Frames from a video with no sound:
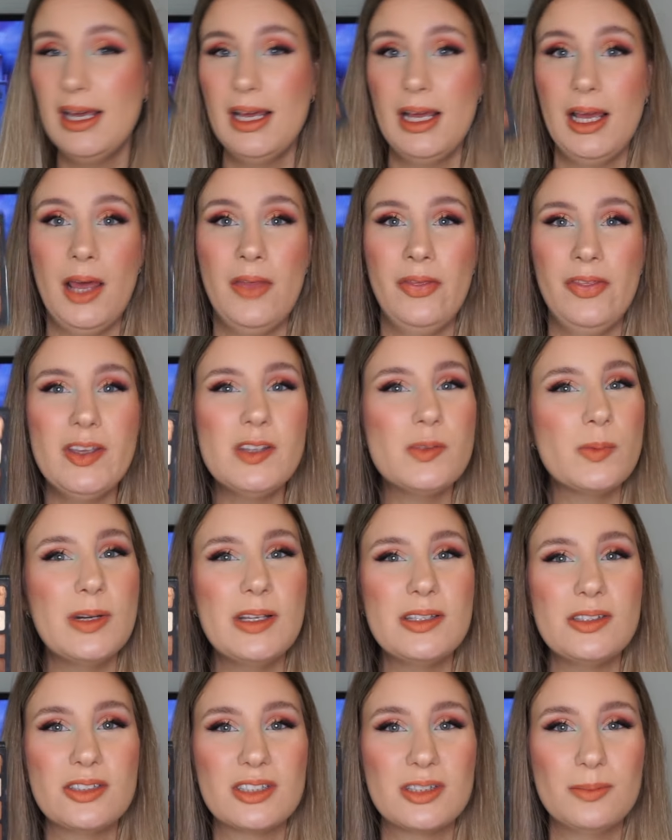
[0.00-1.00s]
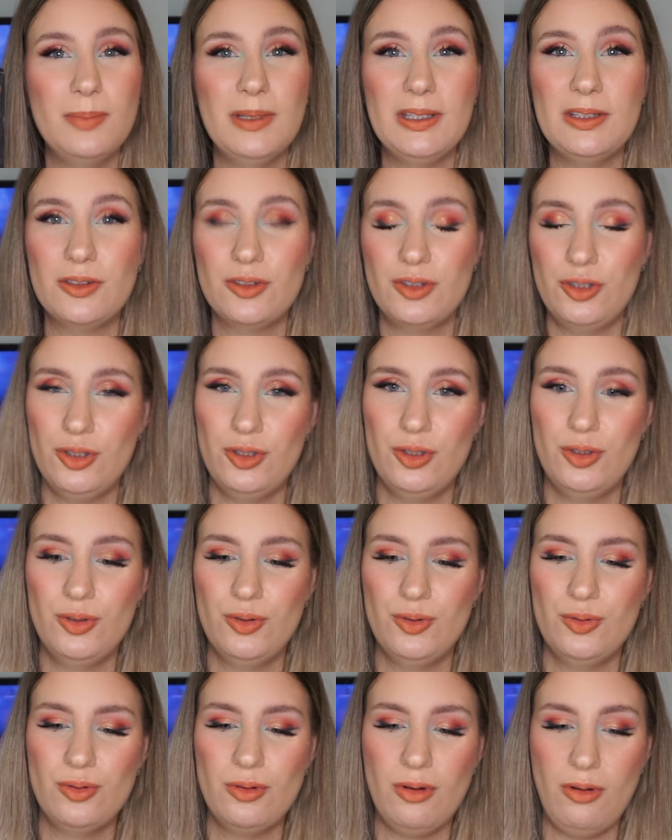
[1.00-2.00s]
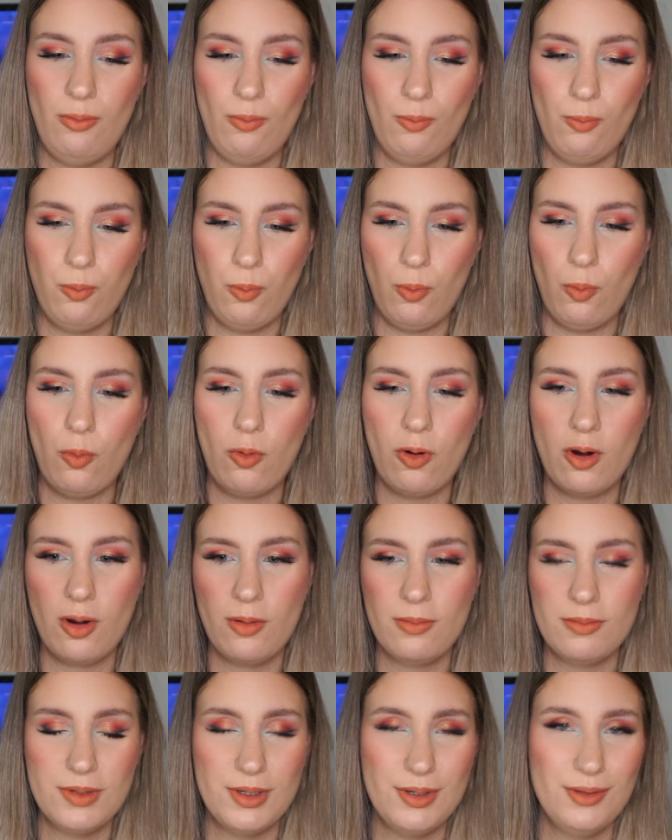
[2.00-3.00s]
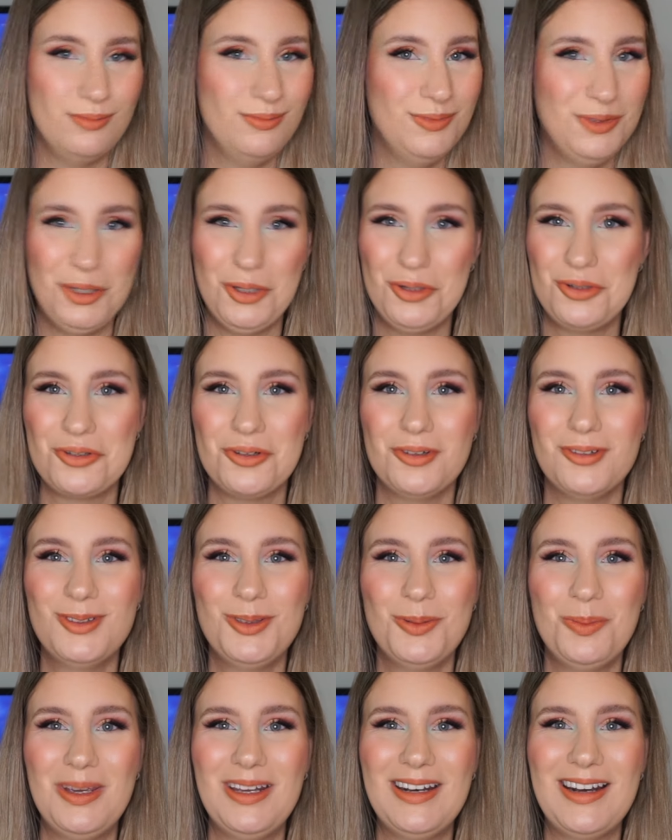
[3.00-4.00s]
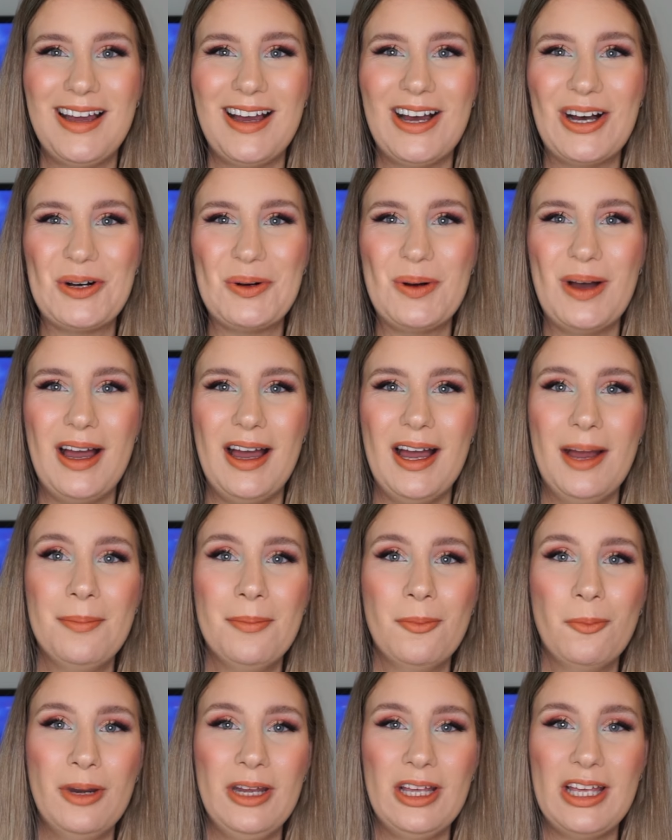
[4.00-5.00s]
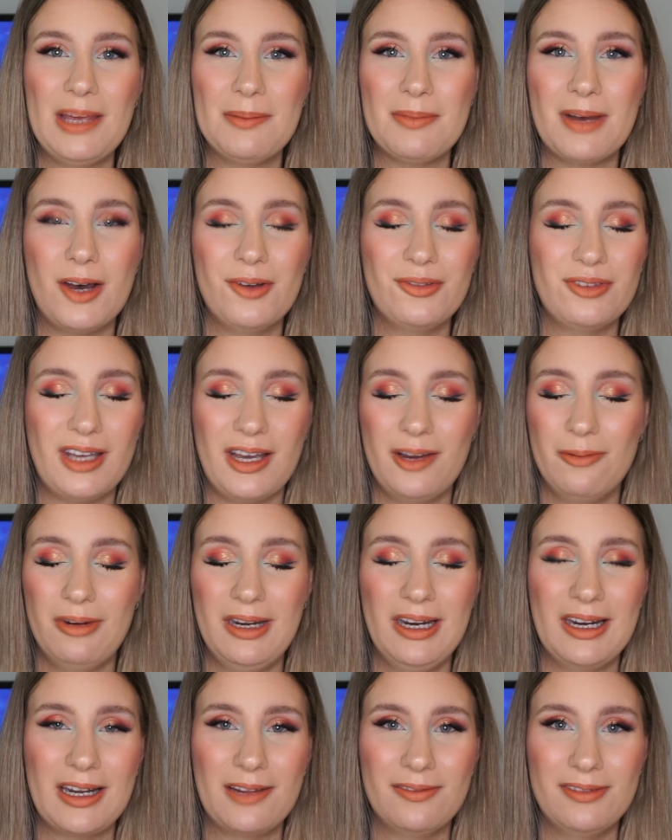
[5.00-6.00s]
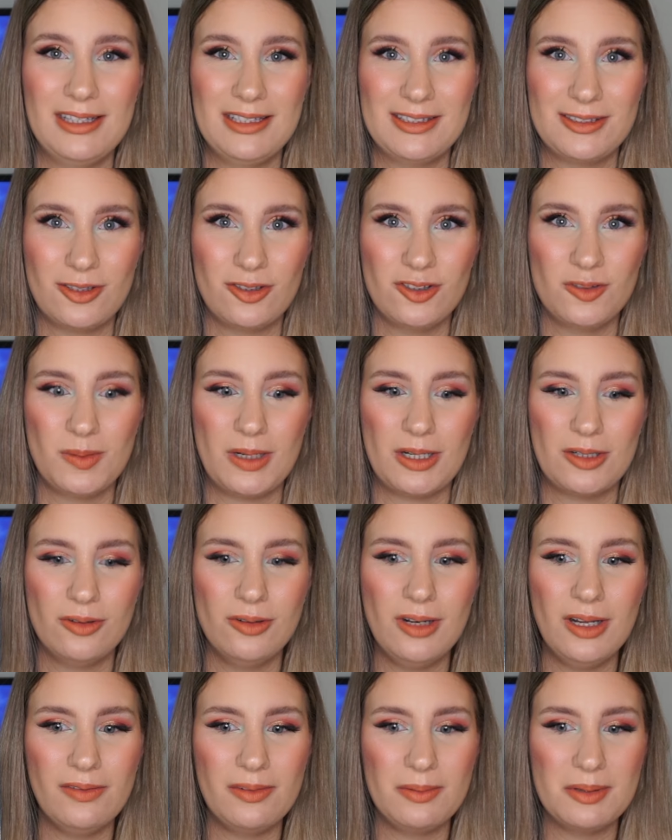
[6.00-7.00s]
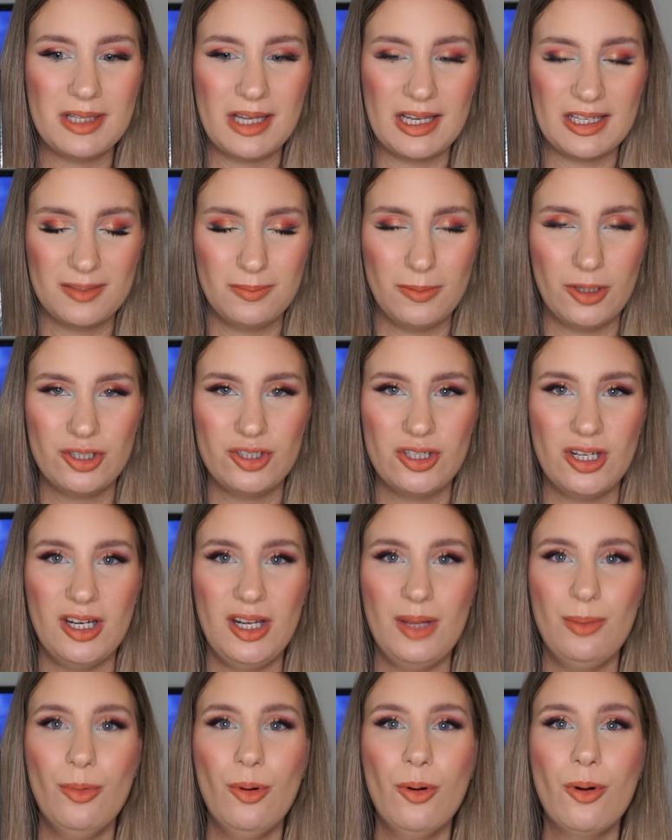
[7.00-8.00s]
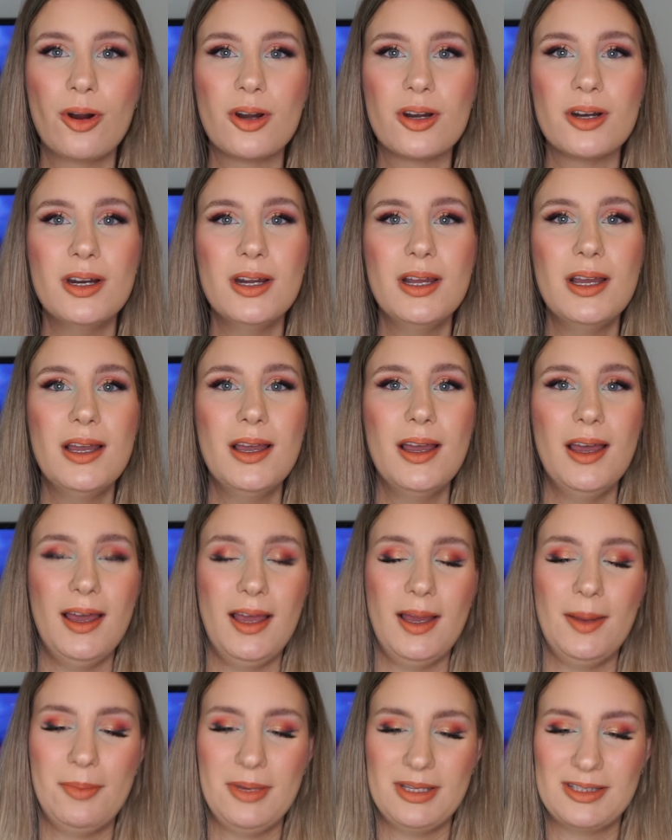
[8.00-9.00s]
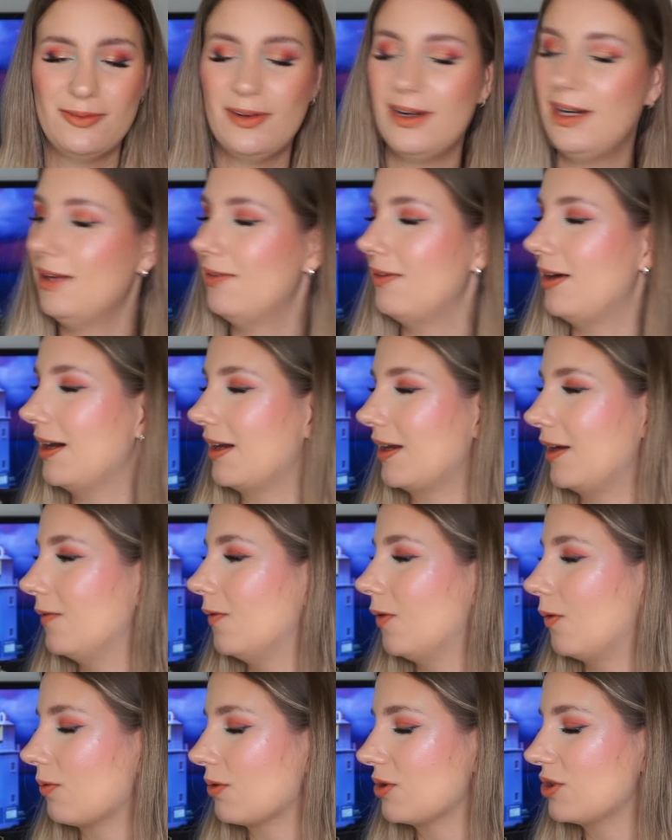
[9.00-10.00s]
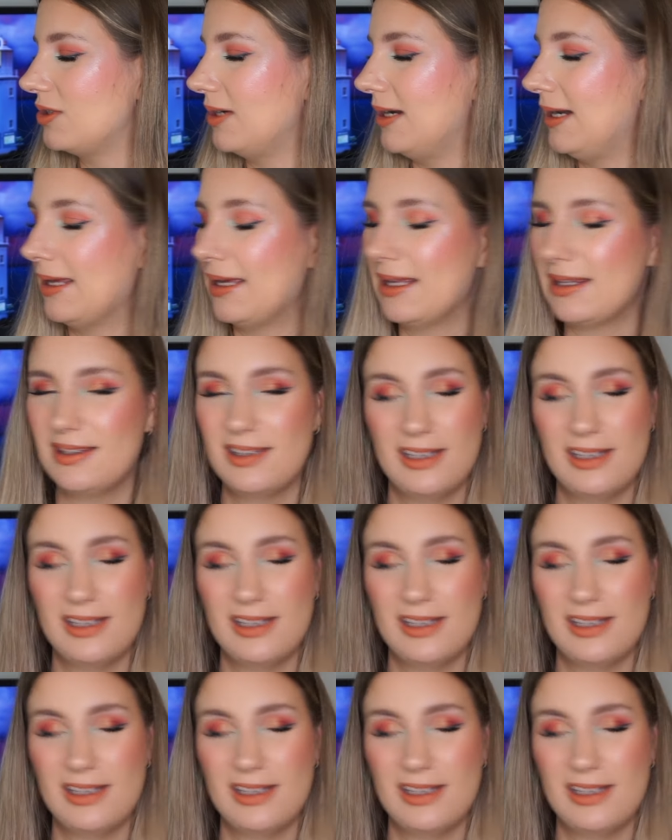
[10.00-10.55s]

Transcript: And this one is just a bit too warm, neutral to me now. When it came out, I really loved these tones, but I don't love them as much anymore. It's very, very kind of orange leaning.